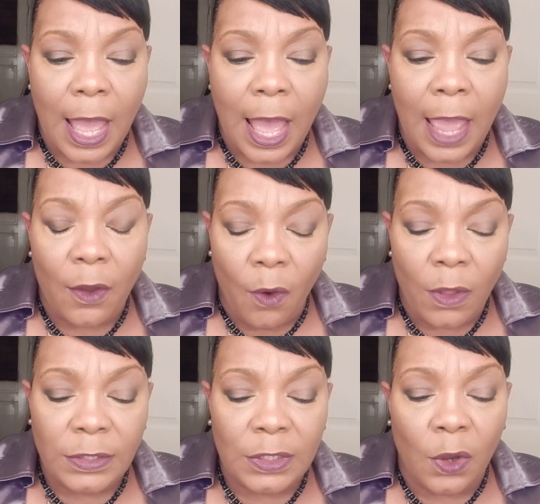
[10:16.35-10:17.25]
I
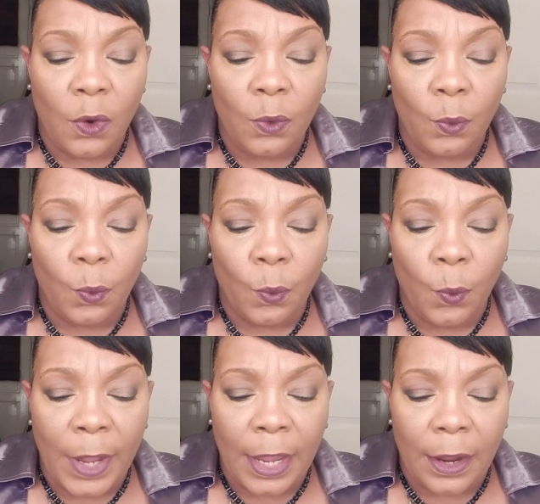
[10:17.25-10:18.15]
also
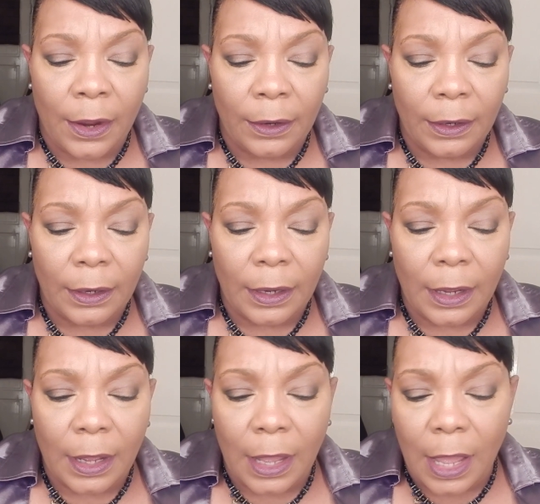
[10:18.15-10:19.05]
wear
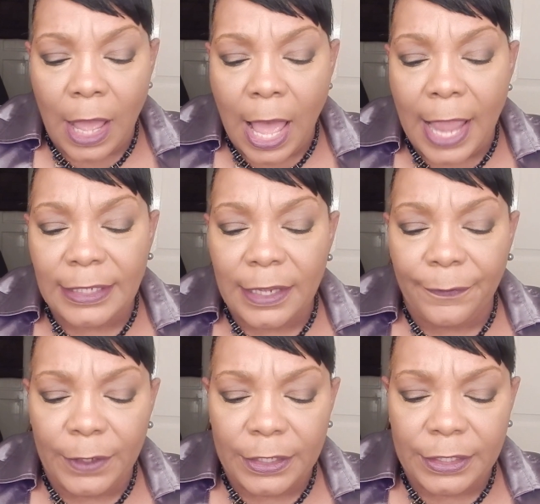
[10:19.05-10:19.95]
a
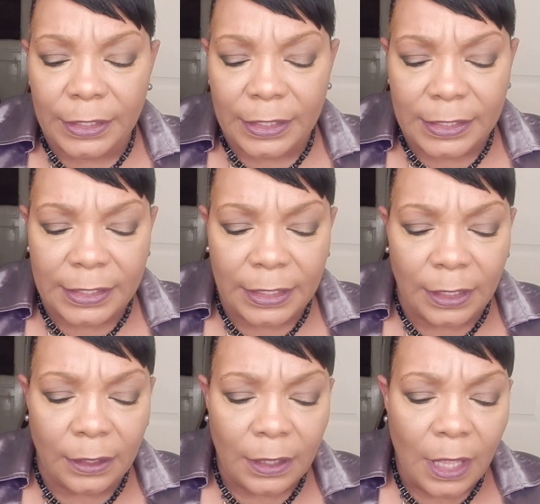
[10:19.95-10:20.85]
high-definition
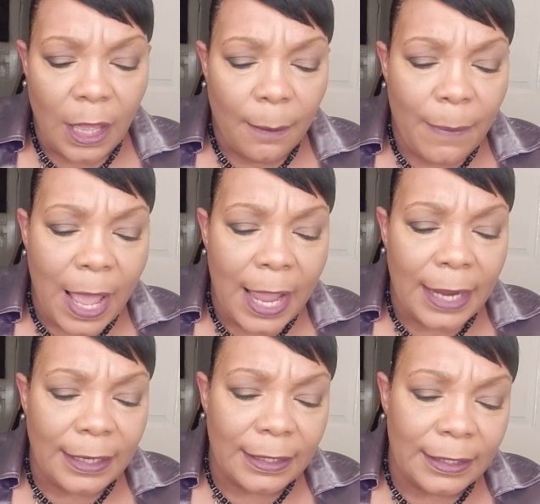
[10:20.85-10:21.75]
concealer
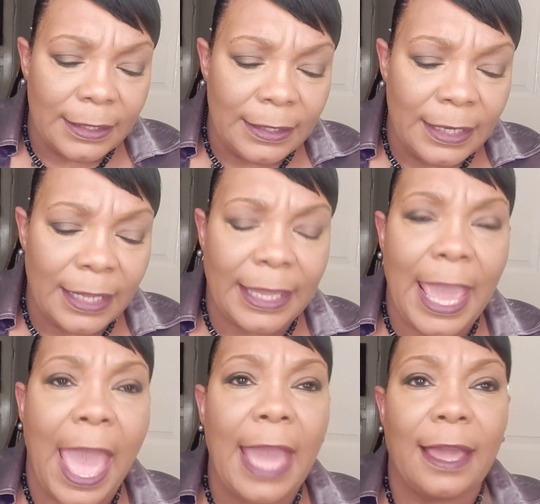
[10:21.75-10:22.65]
by
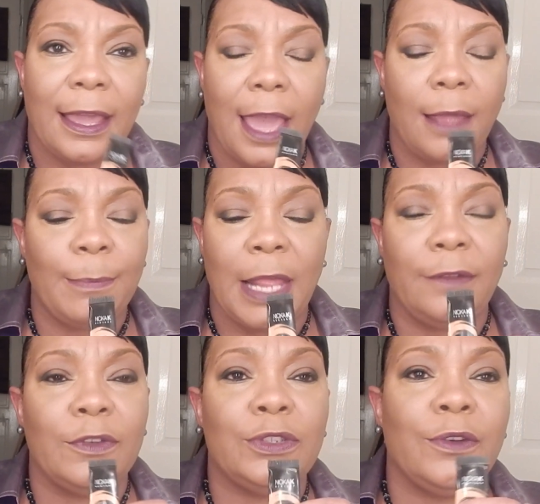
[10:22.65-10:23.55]
NICKAK. I'm not
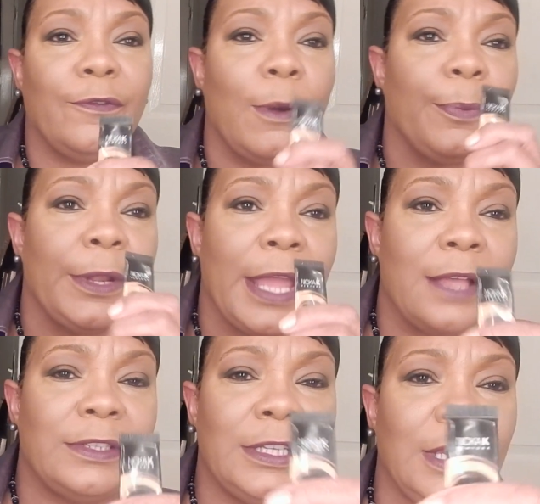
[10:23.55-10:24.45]
even sure if I'm
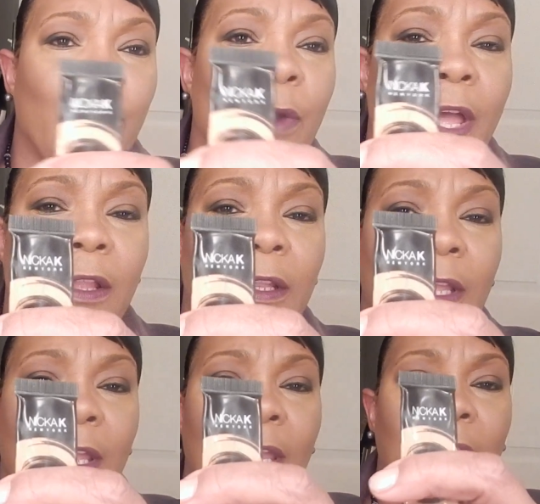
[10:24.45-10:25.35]
pronouncing it well.
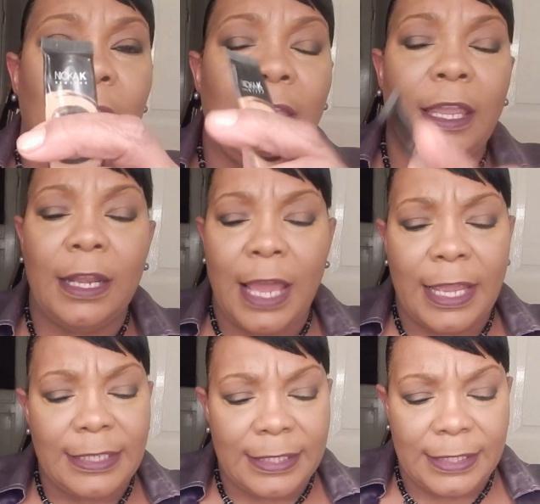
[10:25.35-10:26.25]

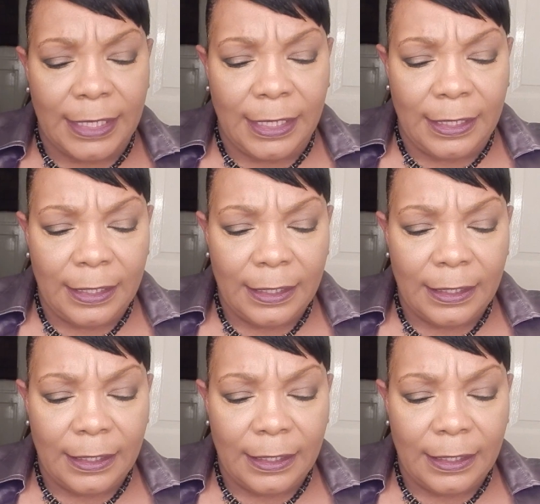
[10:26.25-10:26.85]
NICKAK.